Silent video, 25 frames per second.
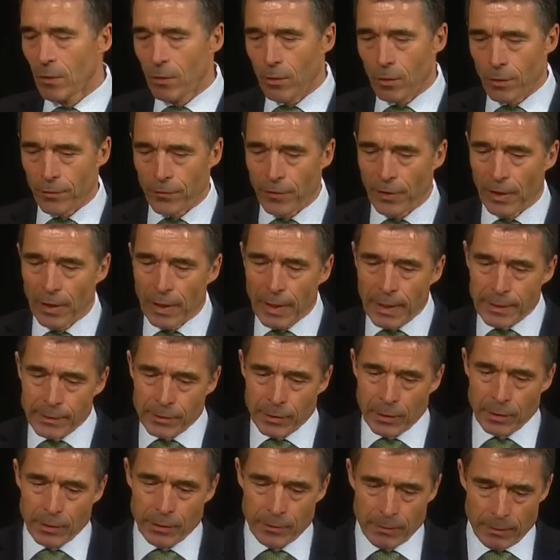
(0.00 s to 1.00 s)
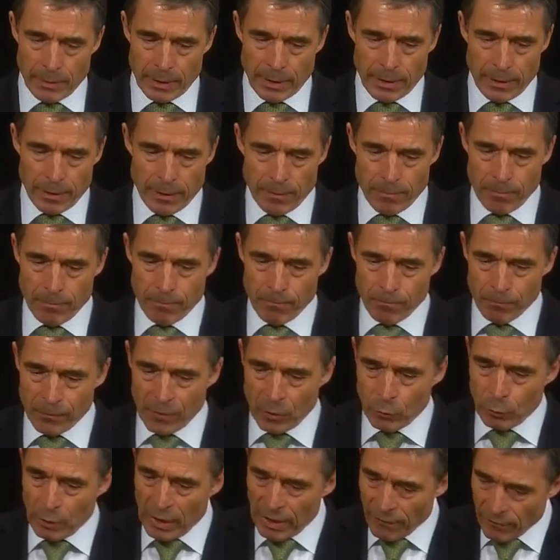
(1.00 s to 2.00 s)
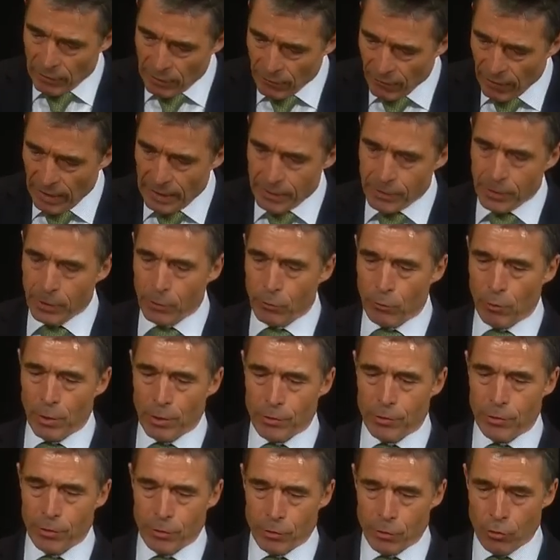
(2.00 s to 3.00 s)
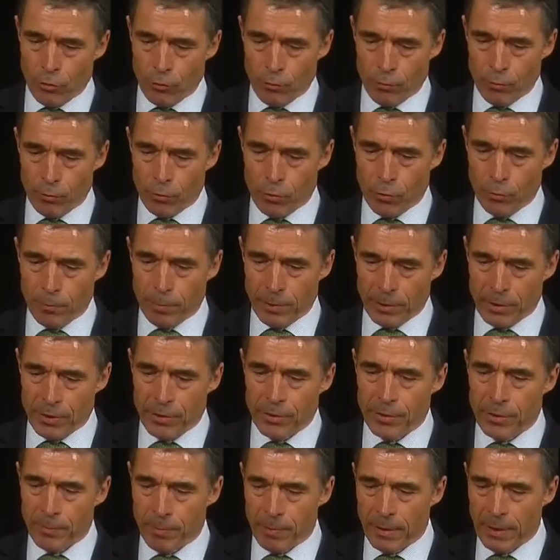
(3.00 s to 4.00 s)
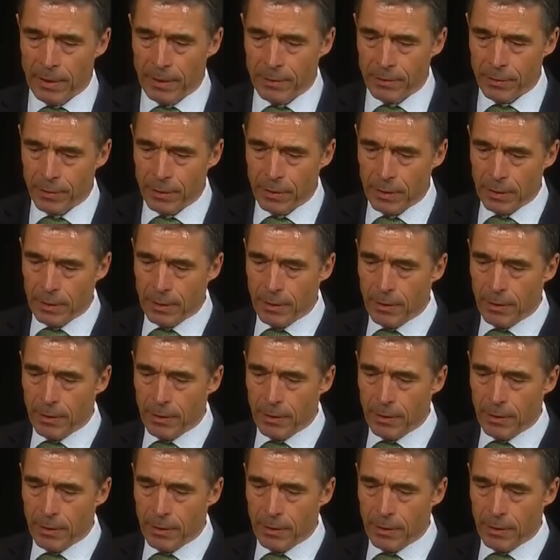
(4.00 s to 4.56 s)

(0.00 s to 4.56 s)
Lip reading: On the latter, we have invited Russia to participate